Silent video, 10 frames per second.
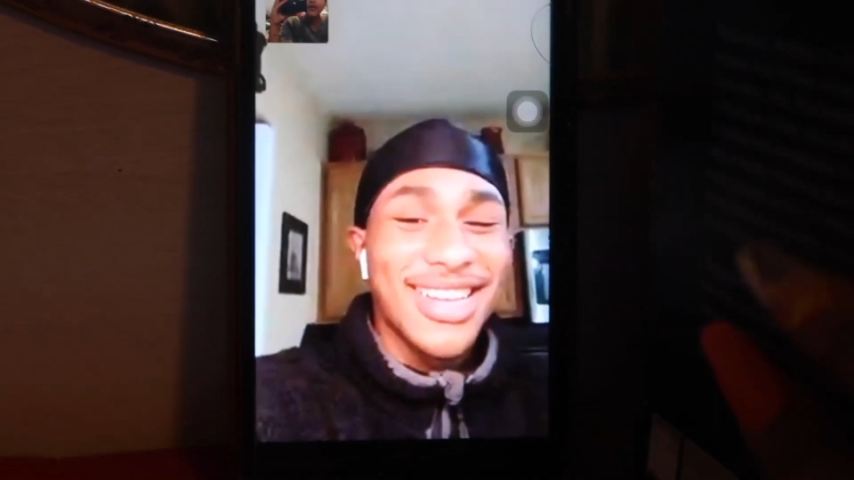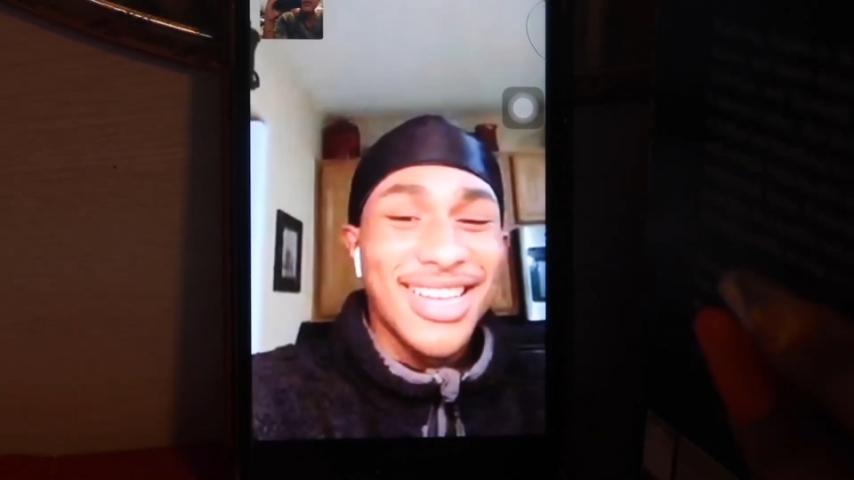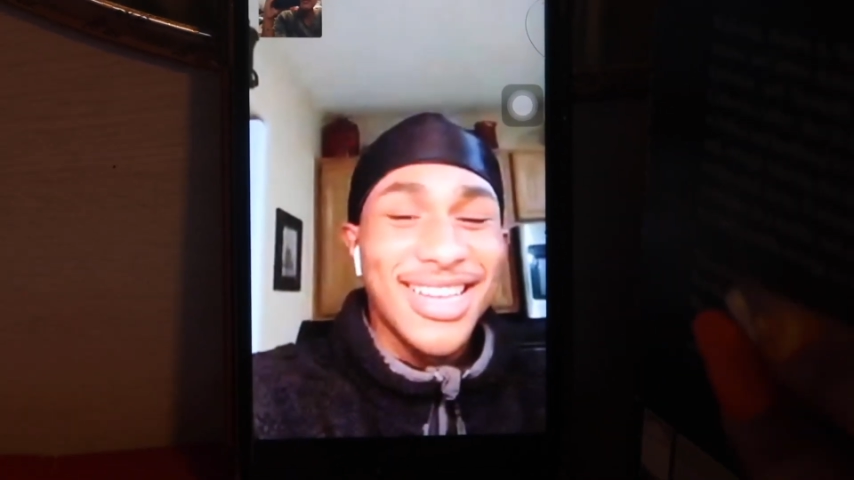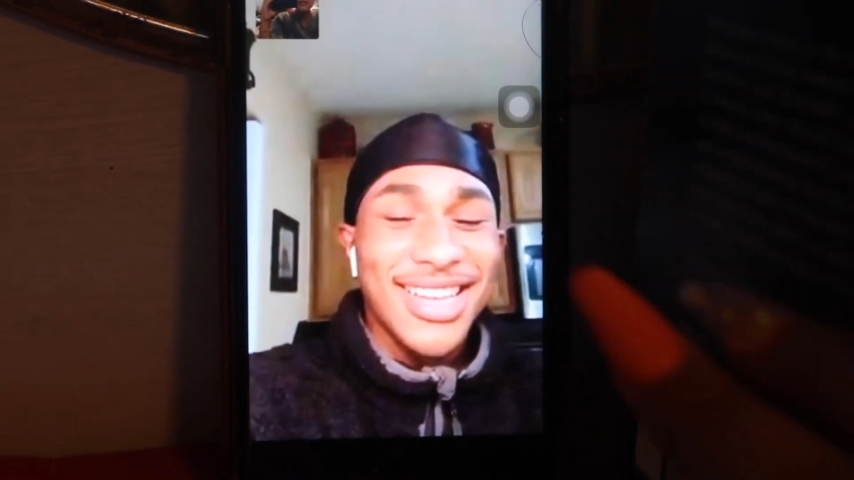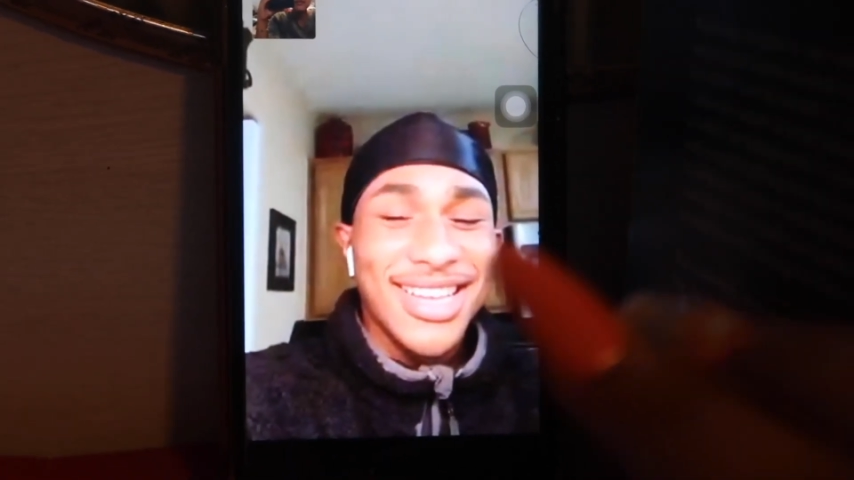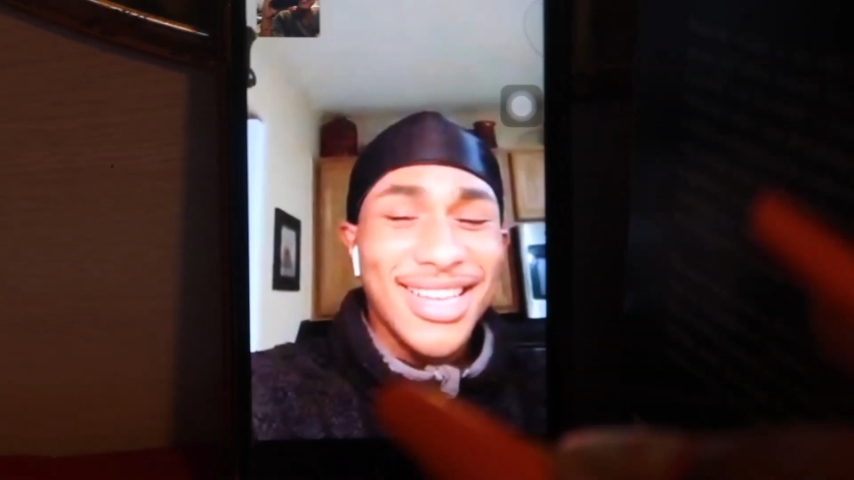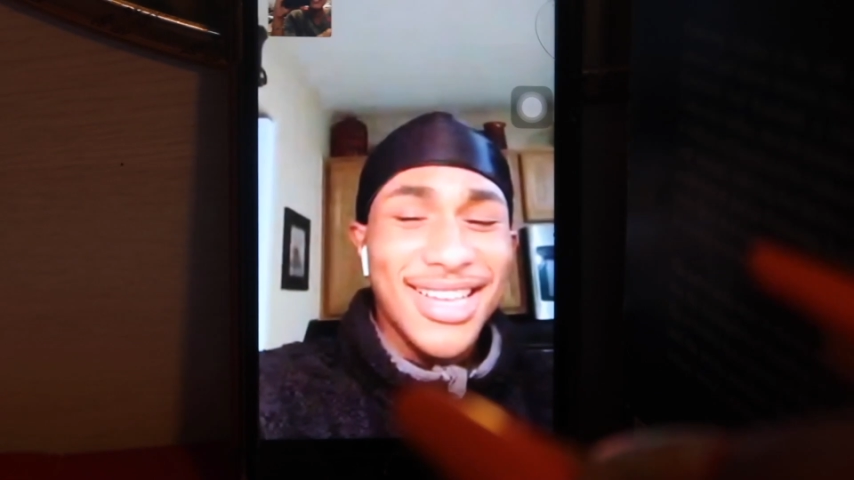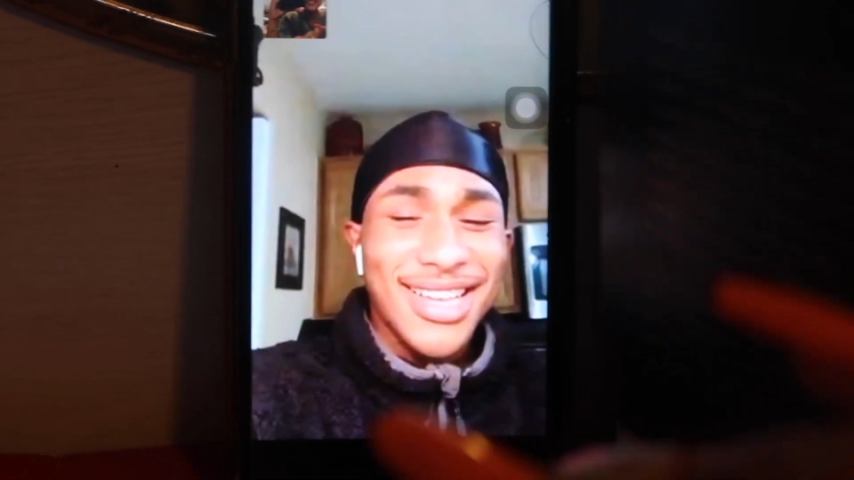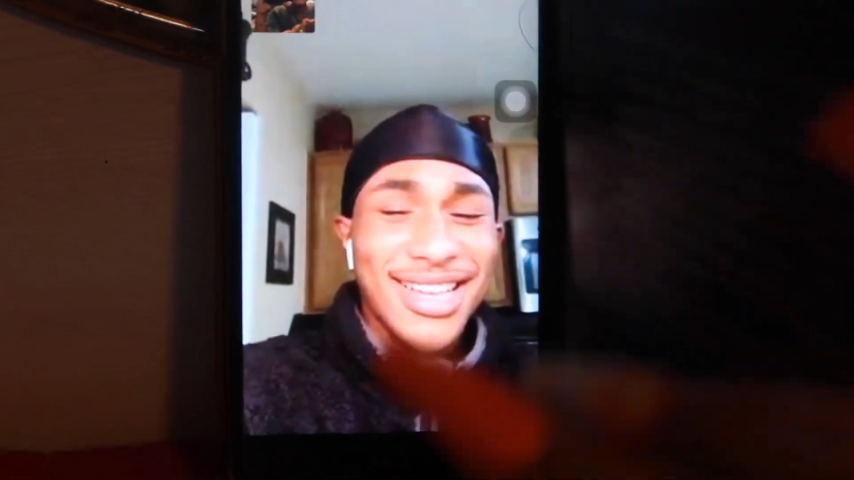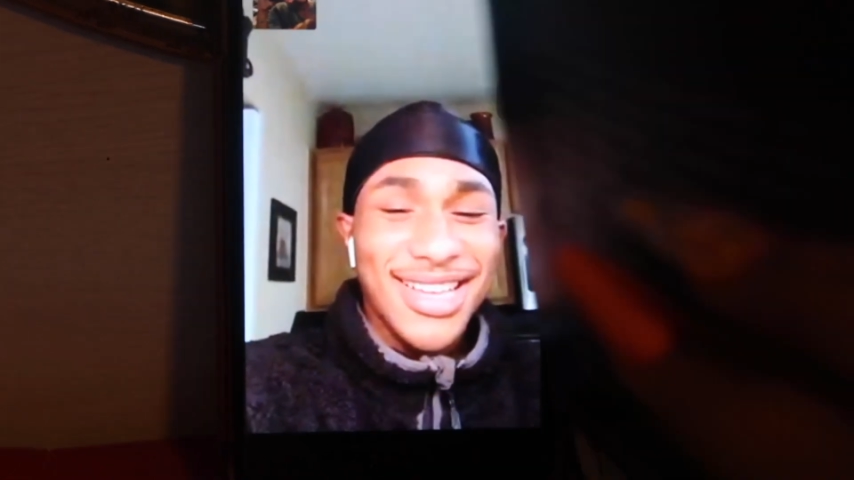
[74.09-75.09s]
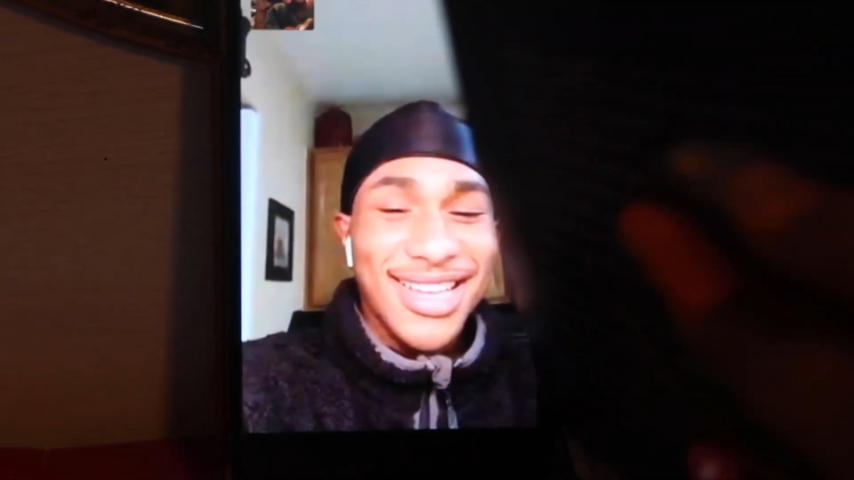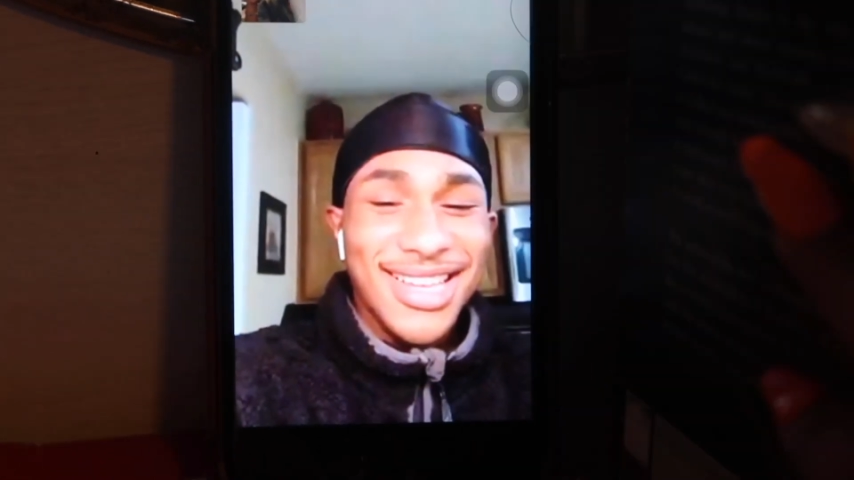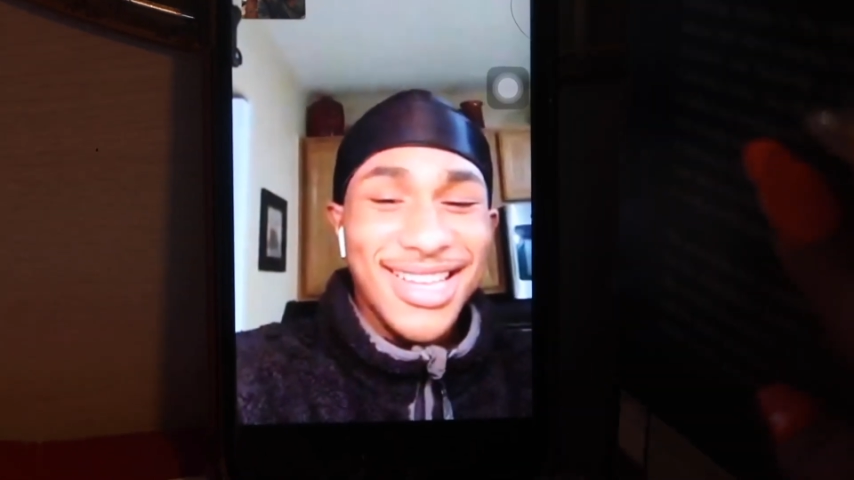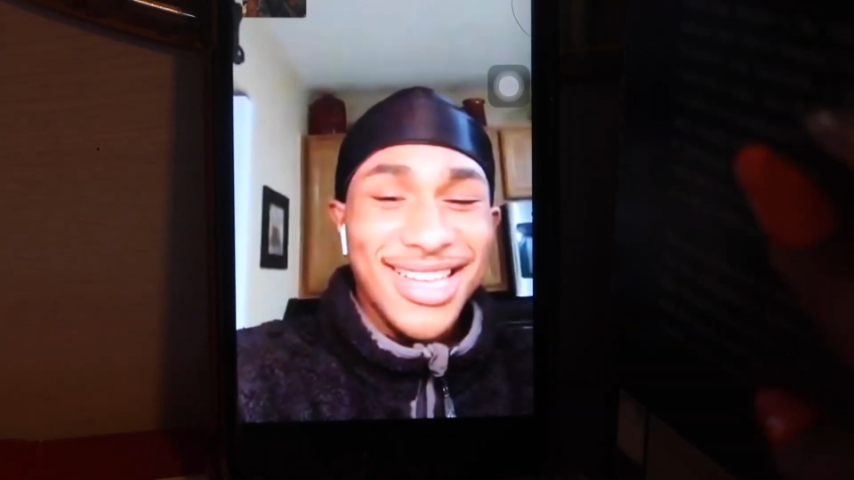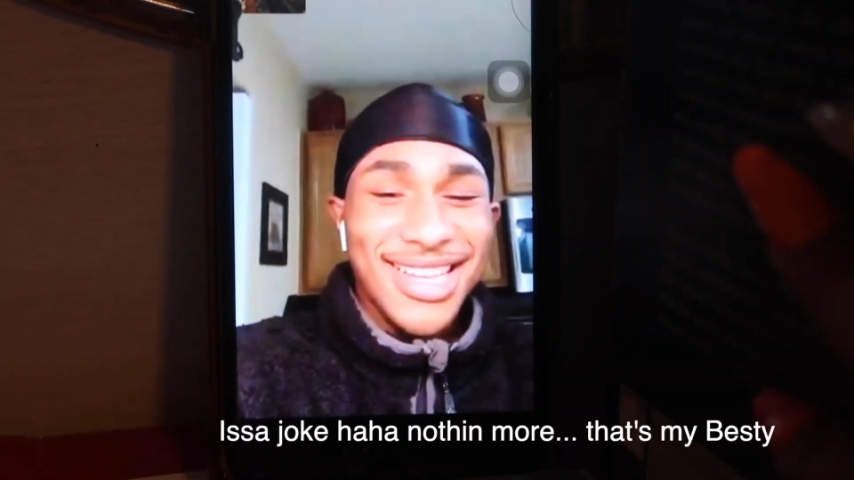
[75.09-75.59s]
maybe it's because I'm
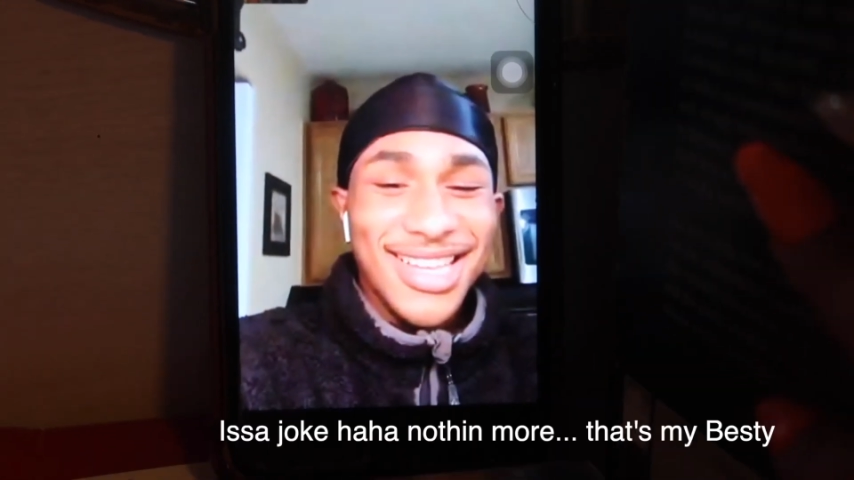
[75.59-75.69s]
forgetting